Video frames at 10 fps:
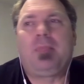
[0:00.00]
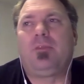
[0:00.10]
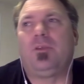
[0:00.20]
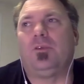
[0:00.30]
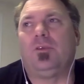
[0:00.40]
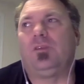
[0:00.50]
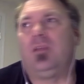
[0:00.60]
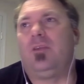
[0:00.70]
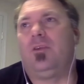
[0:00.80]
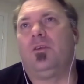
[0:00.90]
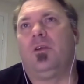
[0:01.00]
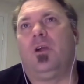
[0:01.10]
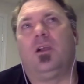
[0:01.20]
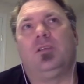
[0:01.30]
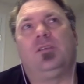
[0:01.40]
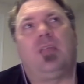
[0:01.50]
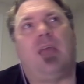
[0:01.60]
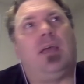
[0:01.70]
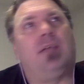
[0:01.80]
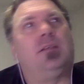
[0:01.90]
There's another artist
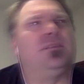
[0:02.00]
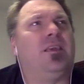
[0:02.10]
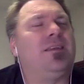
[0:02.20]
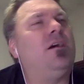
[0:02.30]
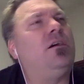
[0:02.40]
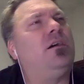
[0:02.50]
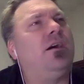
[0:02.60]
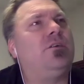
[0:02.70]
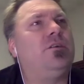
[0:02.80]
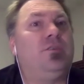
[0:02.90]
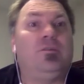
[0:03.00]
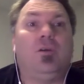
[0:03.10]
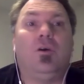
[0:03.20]
that is like, oh, how do I do this?